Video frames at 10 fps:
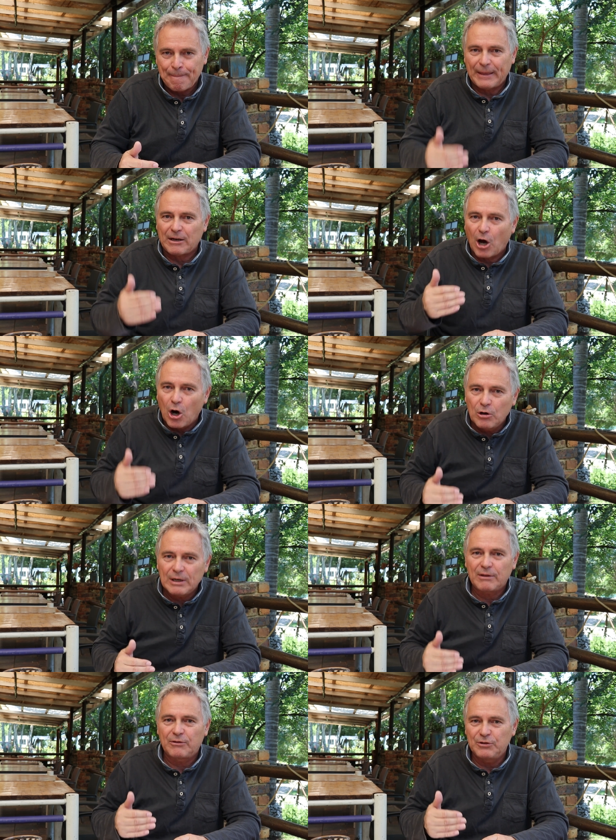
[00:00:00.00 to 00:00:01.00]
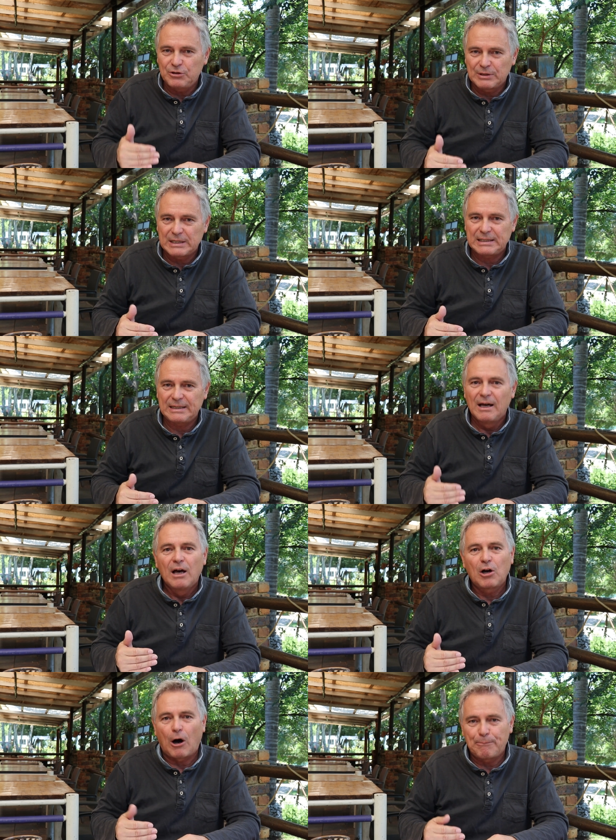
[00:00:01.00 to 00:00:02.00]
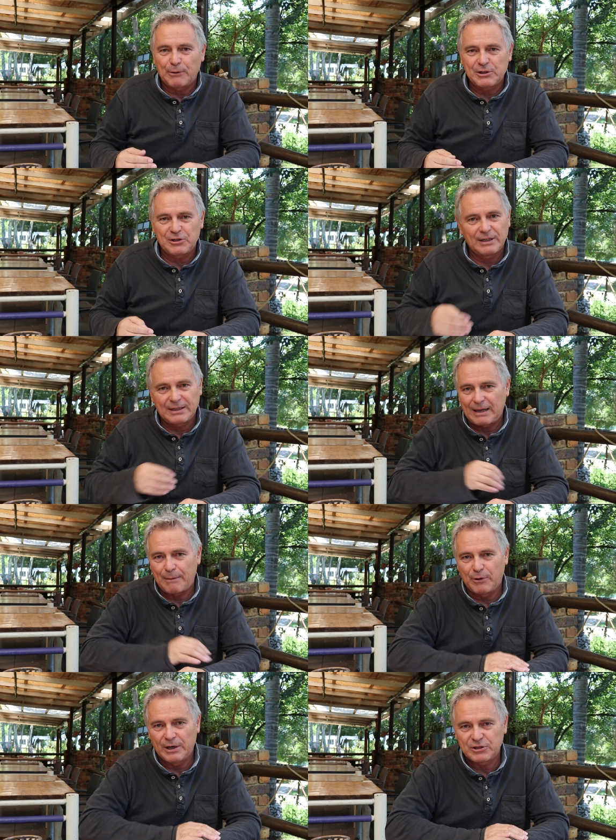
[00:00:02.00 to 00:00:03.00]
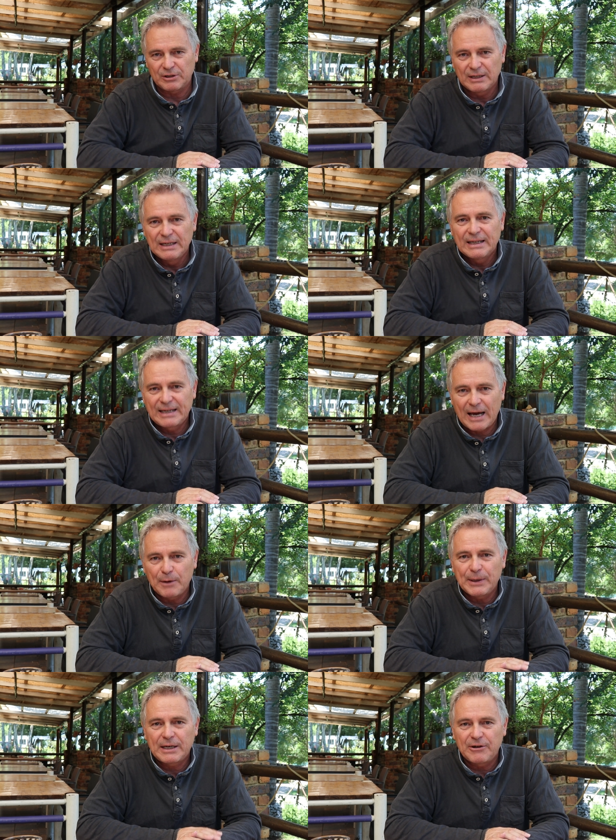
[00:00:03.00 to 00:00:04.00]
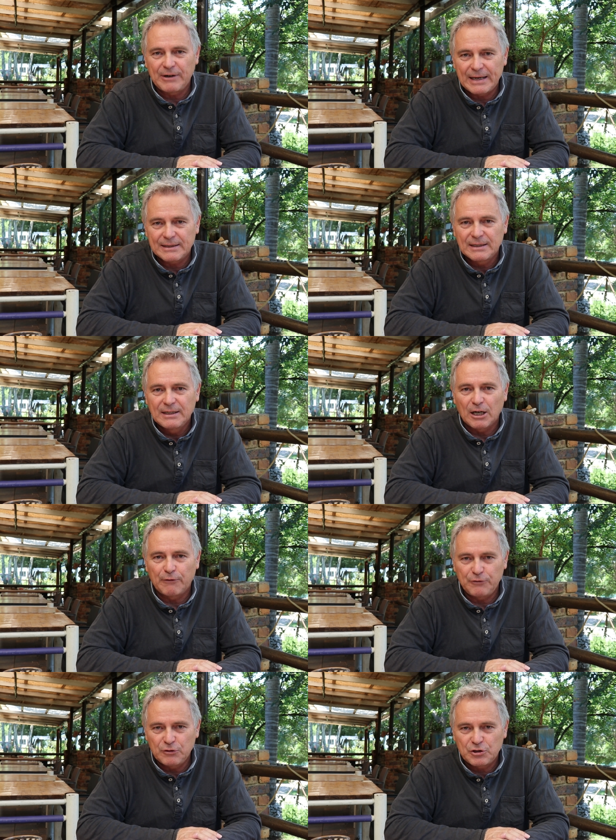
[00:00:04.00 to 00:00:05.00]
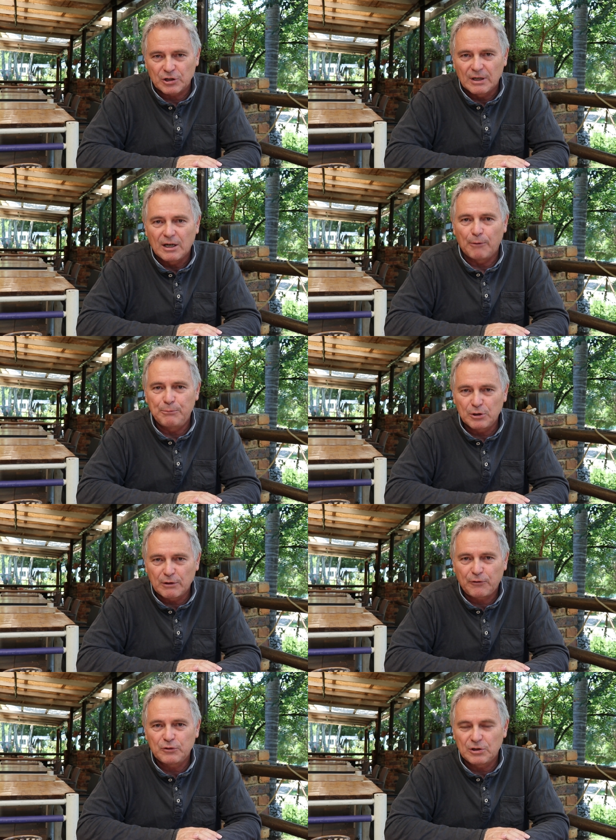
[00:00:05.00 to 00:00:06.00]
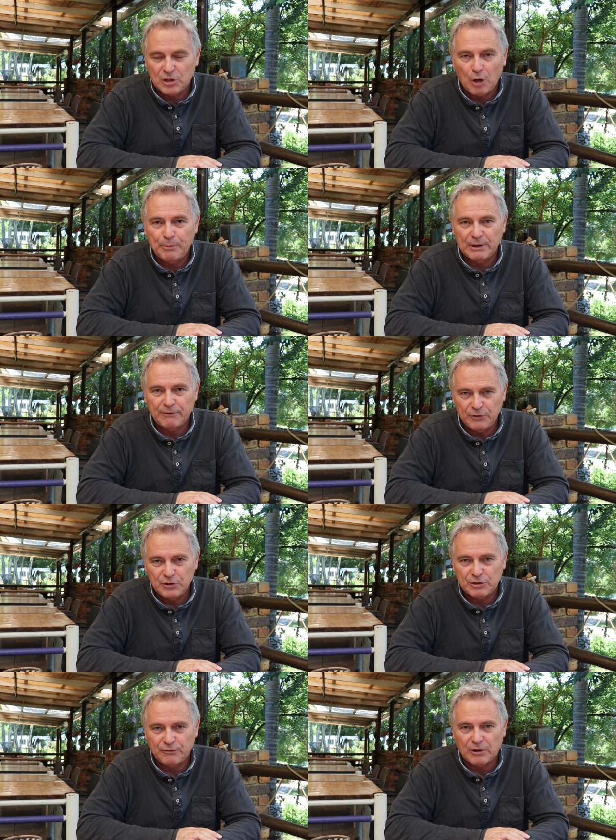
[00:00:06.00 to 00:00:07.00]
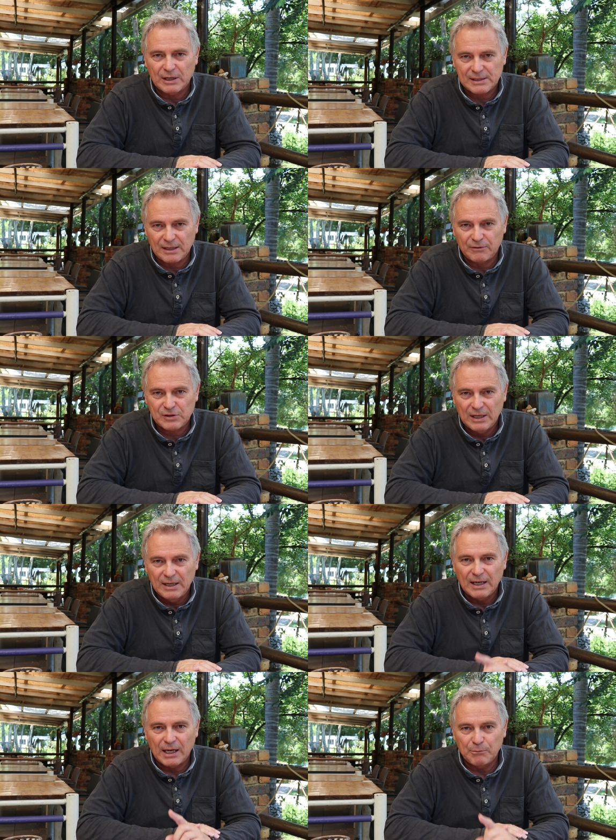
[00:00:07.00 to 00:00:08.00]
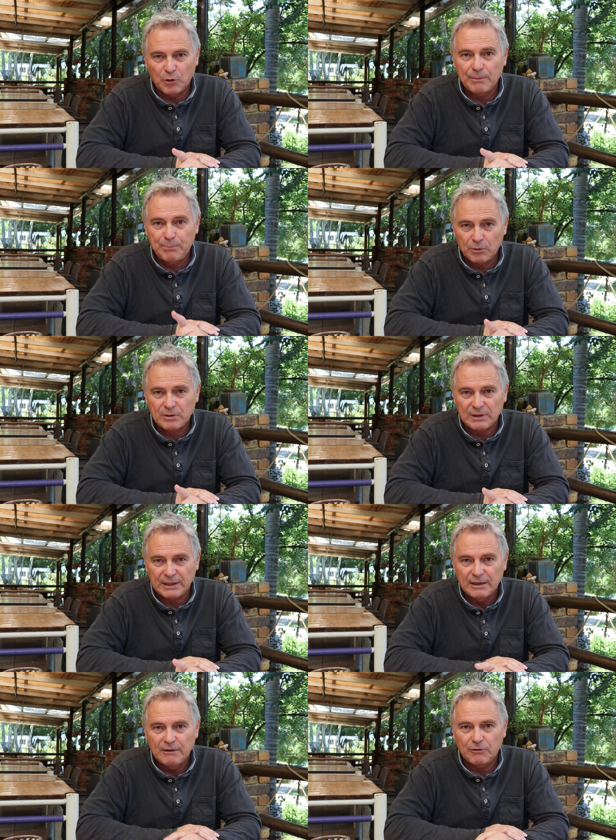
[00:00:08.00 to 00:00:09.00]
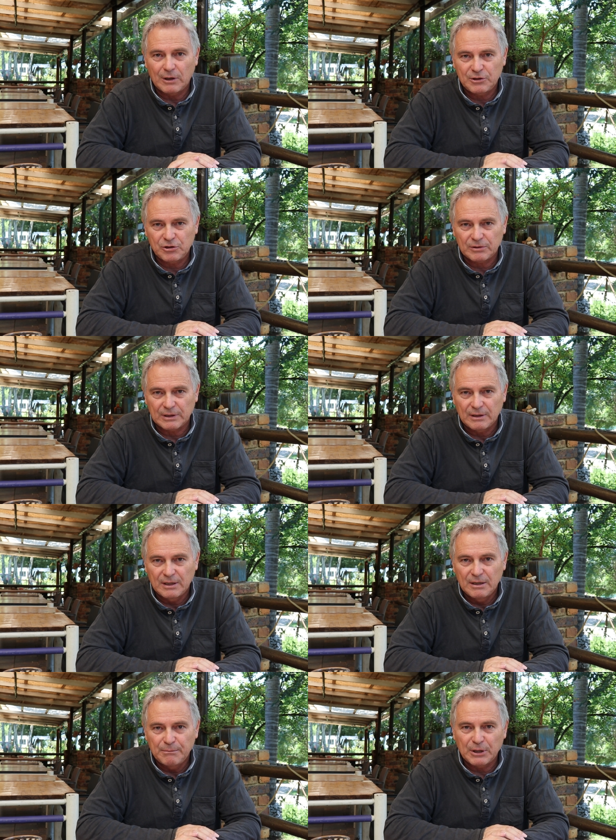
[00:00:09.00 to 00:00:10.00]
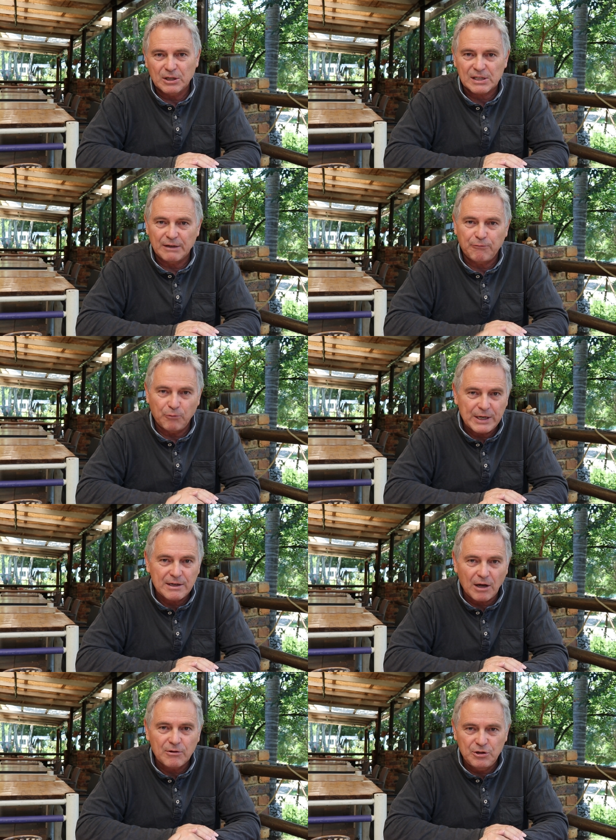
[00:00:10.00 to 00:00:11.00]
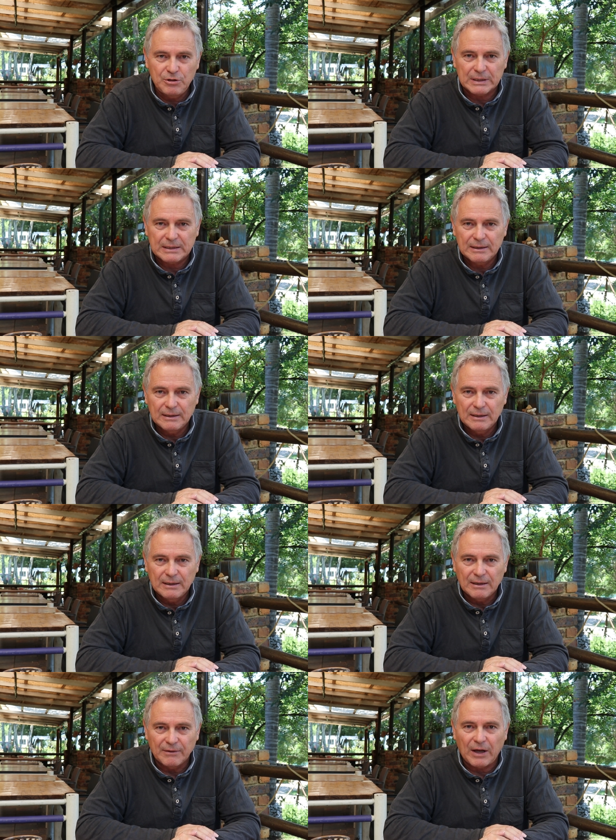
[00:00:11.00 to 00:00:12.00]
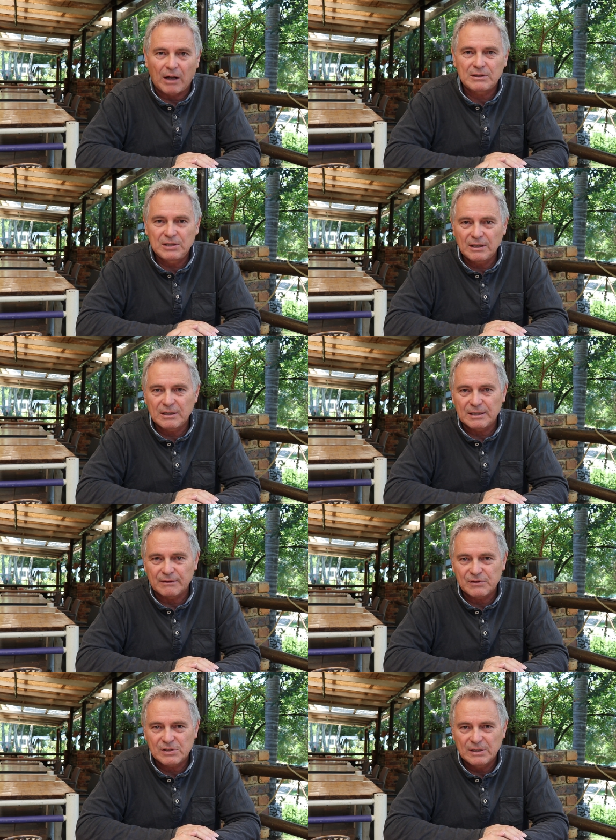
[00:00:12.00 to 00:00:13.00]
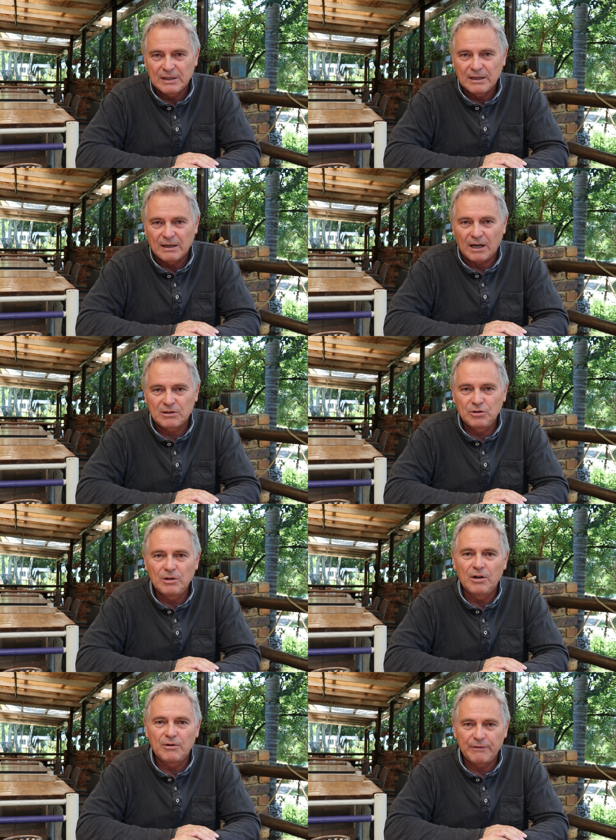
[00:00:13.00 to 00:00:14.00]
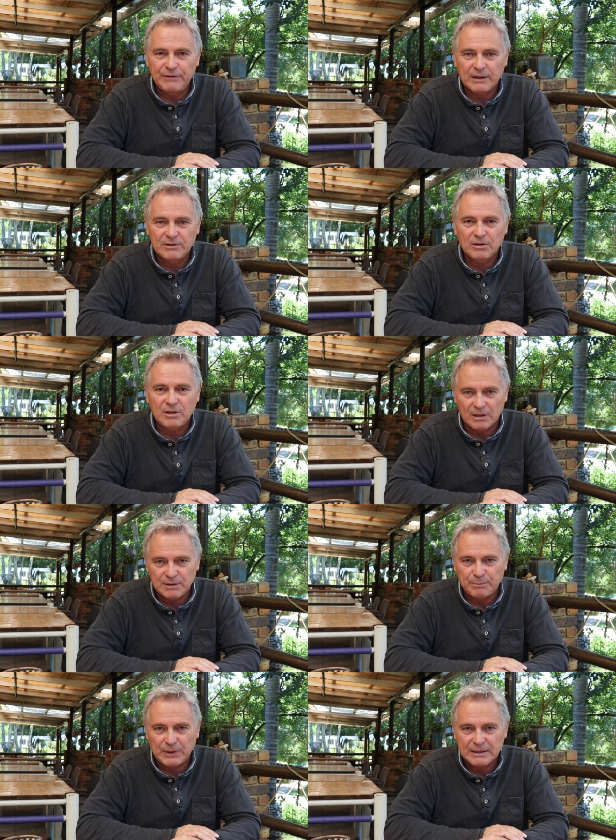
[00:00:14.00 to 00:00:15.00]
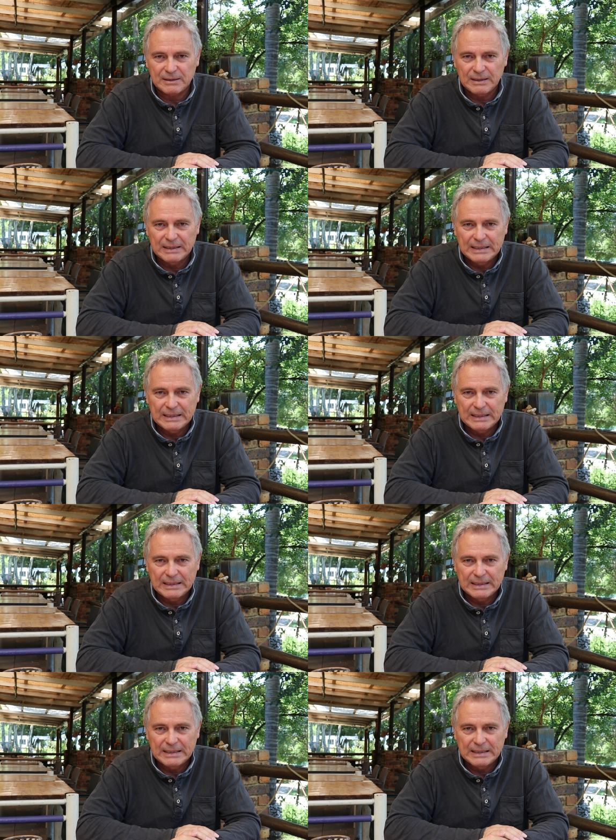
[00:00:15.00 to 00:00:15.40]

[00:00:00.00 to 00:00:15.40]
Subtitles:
That only through unity, cooperation and collaboration can we create a future, a beautiful utopian future for ourselves and, more importantly, for our children. Because if we don't do it, the alternatives are too horrific to contemplate.